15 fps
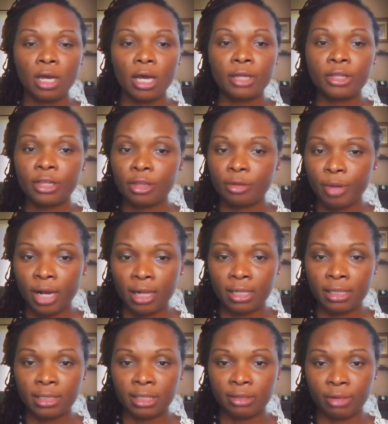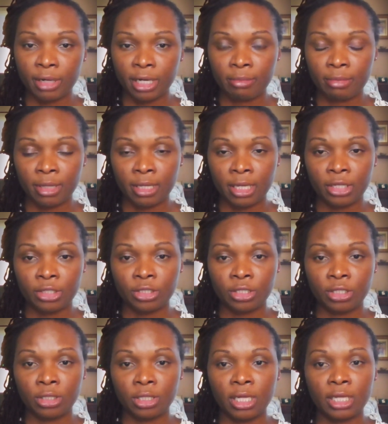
Another policy recommendation